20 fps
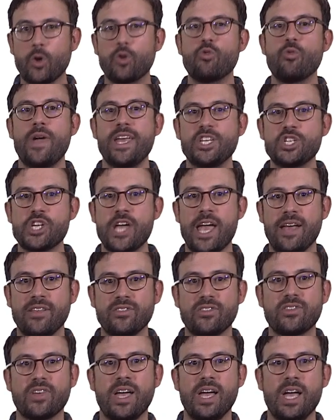a great
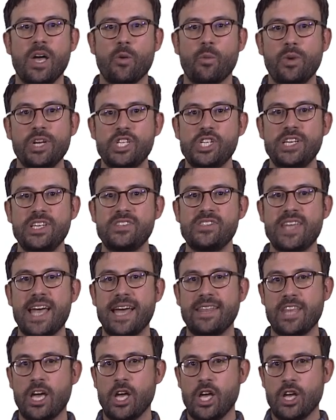chance, which is
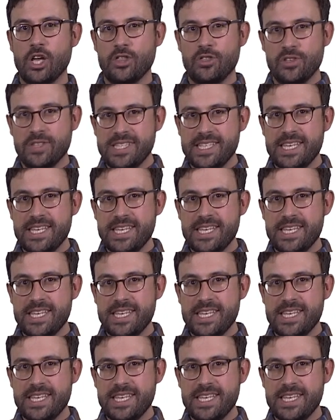that the